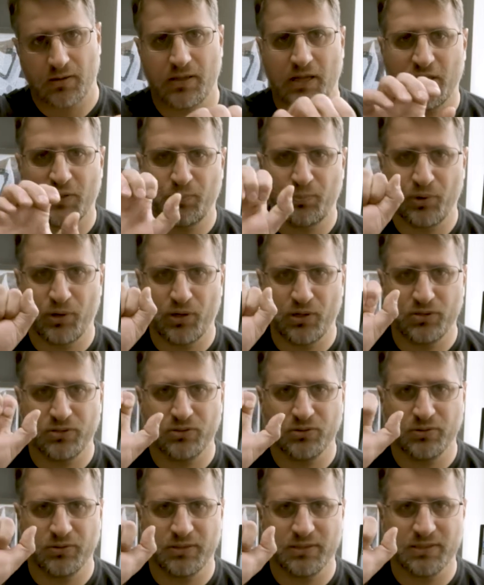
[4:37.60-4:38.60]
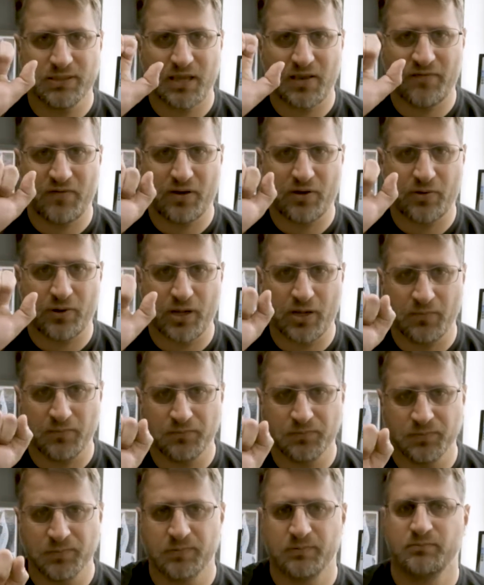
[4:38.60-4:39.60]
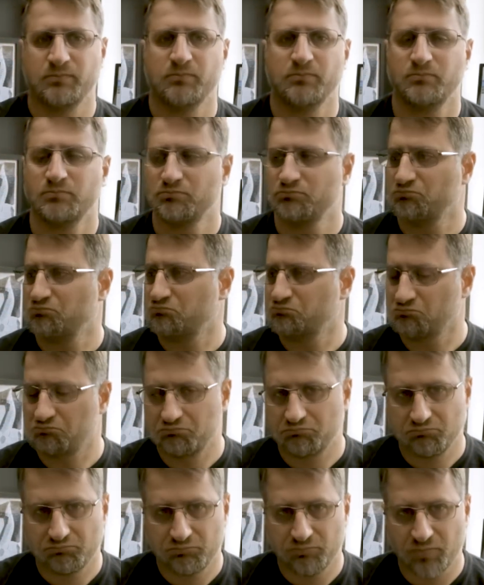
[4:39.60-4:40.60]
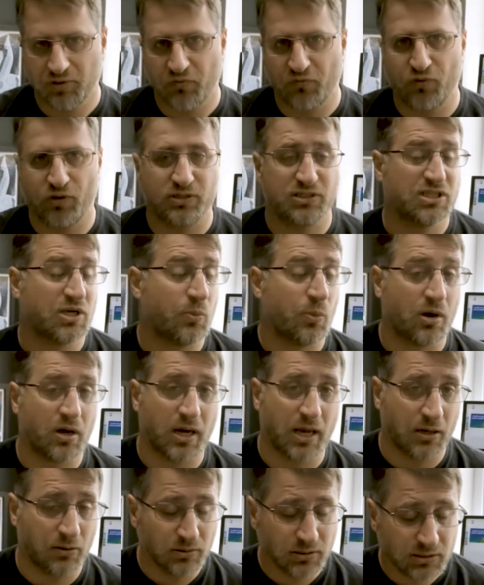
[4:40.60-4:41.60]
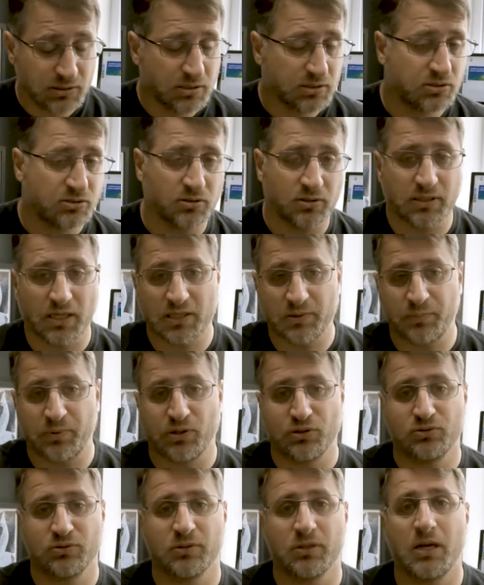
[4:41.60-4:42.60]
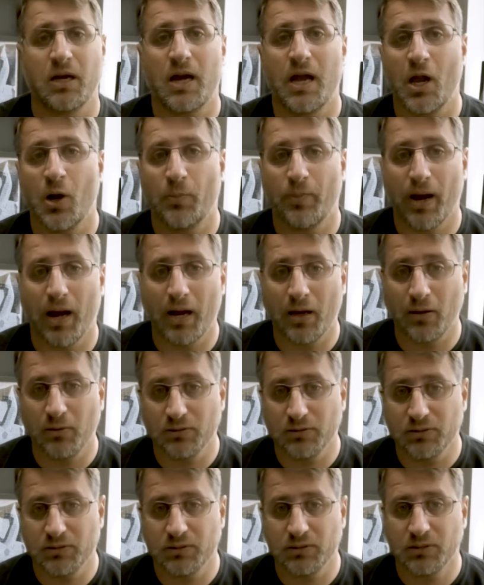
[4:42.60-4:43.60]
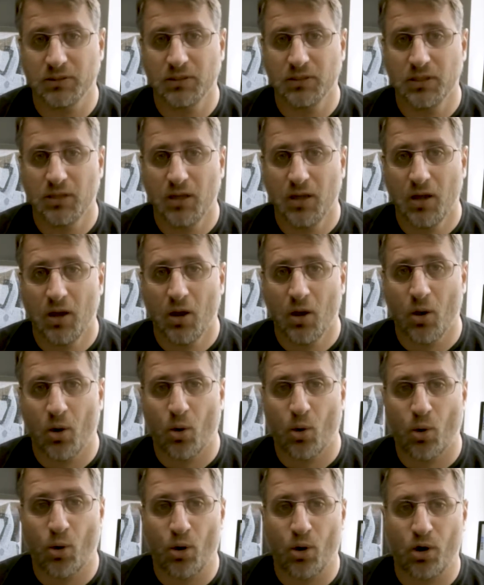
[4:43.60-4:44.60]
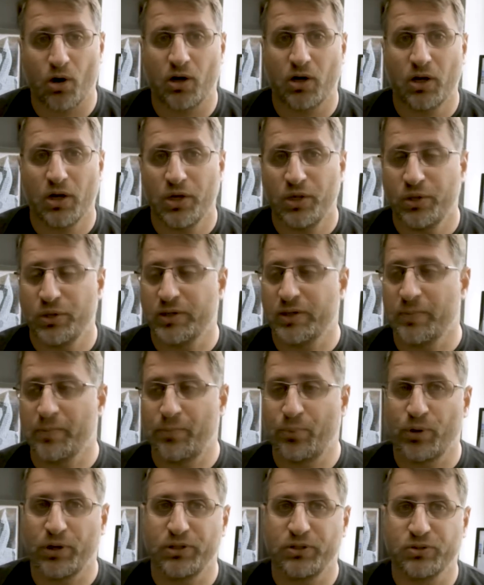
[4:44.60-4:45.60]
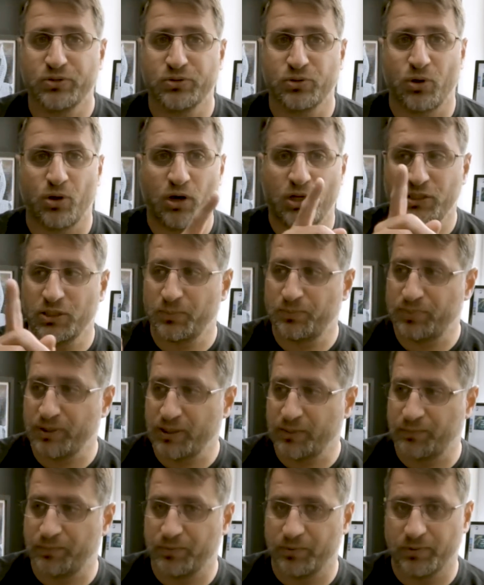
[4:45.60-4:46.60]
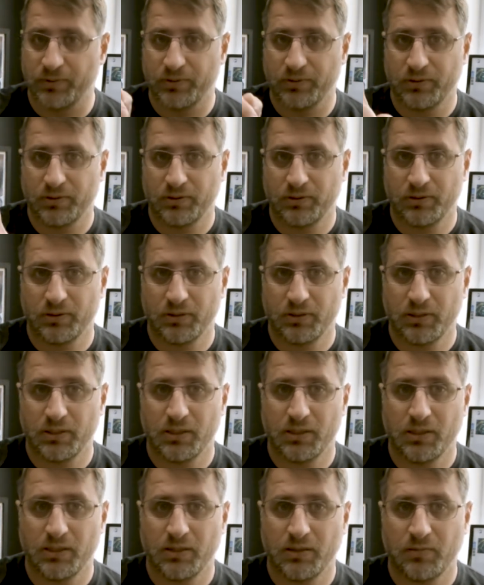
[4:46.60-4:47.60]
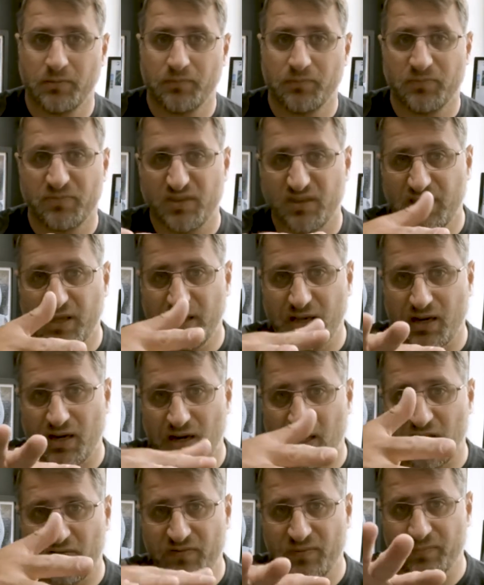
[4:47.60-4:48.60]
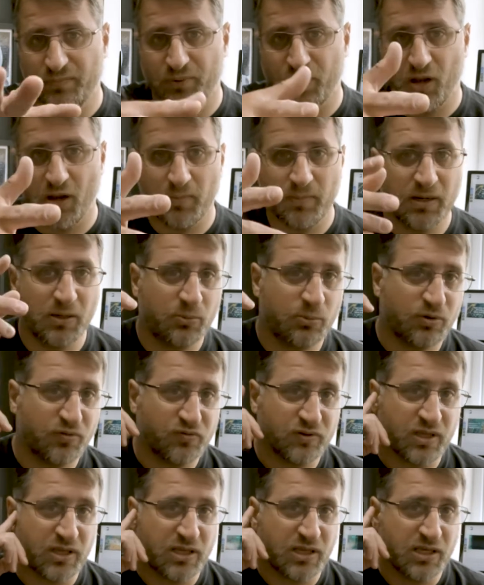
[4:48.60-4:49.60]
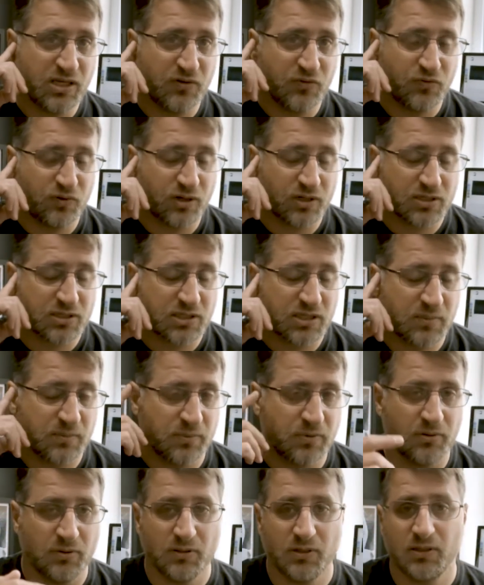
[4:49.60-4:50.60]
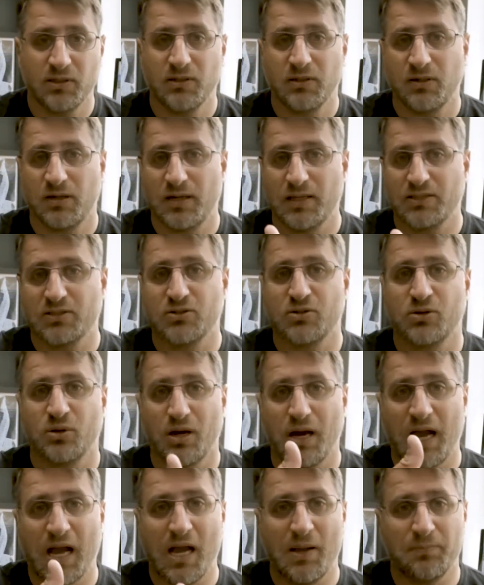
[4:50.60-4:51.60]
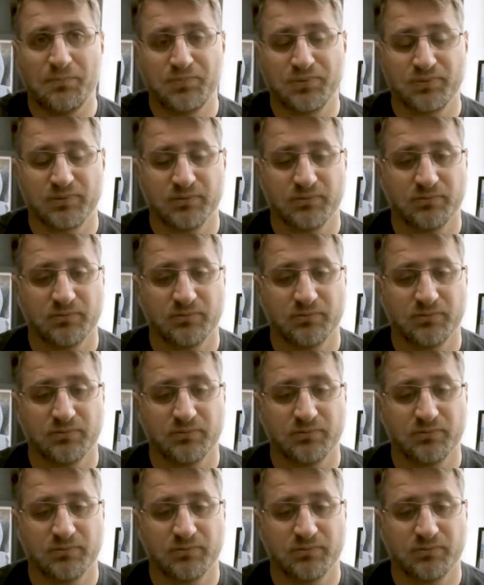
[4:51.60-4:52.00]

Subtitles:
that person is having a cramp for someone else, so that person can help out. Or you can point it to other people. They are having problem with the ear, for example. Let's go up.